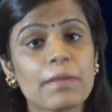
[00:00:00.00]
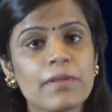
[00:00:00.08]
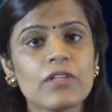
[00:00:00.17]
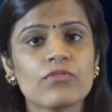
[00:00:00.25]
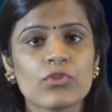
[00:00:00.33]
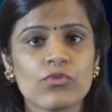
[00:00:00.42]

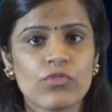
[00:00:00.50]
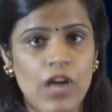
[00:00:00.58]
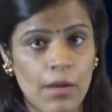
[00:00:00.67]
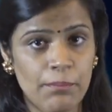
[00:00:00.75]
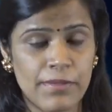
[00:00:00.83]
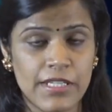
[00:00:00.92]
People
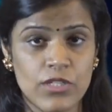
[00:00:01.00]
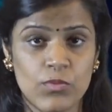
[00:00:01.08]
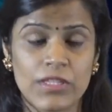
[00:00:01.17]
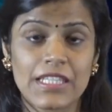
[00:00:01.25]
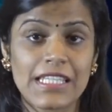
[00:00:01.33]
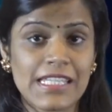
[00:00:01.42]
view
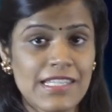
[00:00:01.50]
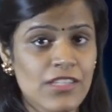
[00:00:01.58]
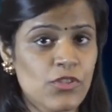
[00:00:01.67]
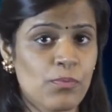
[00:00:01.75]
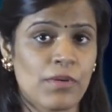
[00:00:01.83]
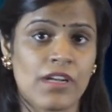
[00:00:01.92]
companies with
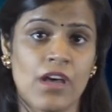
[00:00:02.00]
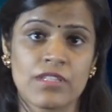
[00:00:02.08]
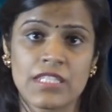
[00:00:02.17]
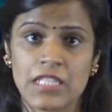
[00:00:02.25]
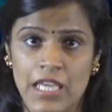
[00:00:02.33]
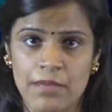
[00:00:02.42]
easy to
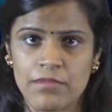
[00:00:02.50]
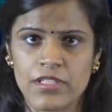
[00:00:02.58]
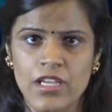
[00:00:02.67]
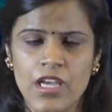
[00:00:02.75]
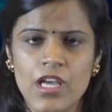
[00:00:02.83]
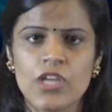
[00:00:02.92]
pronounce
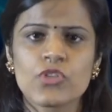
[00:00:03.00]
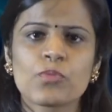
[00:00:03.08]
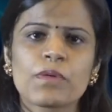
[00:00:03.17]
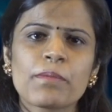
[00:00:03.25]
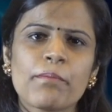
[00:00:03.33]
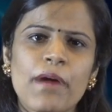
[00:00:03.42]
names
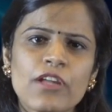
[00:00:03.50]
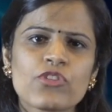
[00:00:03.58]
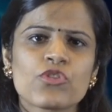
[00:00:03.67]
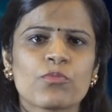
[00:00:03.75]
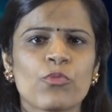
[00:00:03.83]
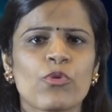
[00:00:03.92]
to be
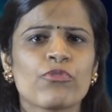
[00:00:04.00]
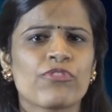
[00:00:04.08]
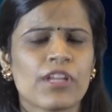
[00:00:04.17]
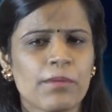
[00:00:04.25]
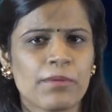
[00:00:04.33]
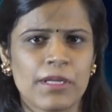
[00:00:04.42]
much
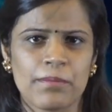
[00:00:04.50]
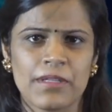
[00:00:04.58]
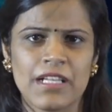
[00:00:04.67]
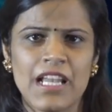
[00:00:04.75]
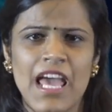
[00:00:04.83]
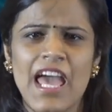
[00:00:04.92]
more
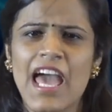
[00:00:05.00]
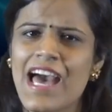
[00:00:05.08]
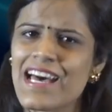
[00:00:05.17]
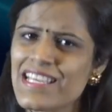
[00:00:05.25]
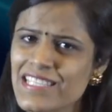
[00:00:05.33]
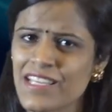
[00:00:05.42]
favorable
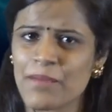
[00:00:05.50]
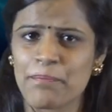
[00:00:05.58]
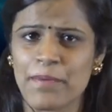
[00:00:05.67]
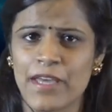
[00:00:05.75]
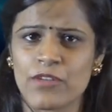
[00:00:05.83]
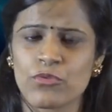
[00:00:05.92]
as
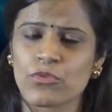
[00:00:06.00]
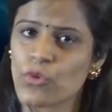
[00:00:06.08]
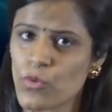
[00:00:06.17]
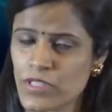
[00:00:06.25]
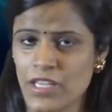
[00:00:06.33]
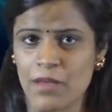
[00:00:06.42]
compared
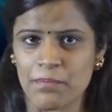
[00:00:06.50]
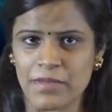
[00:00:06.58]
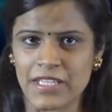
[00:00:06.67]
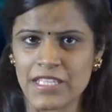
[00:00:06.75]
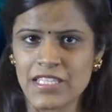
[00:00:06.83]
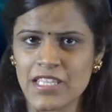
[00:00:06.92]
to those
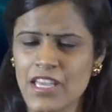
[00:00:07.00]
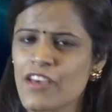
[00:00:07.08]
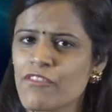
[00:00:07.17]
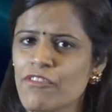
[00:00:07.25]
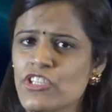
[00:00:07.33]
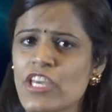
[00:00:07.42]
companies
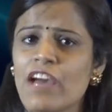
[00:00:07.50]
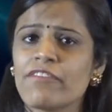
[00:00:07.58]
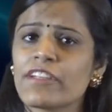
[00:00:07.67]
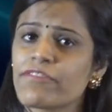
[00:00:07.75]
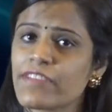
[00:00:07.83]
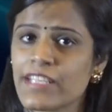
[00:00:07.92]
which
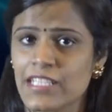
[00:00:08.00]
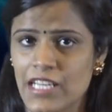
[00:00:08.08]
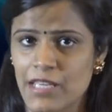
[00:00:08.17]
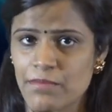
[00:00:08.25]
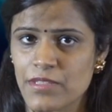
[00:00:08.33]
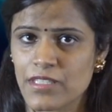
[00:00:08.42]
have
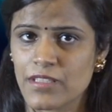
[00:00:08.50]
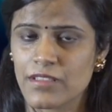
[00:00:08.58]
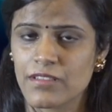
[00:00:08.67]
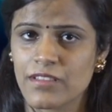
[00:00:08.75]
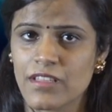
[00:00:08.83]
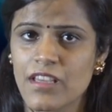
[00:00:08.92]
difficult
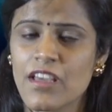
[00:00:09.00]
names.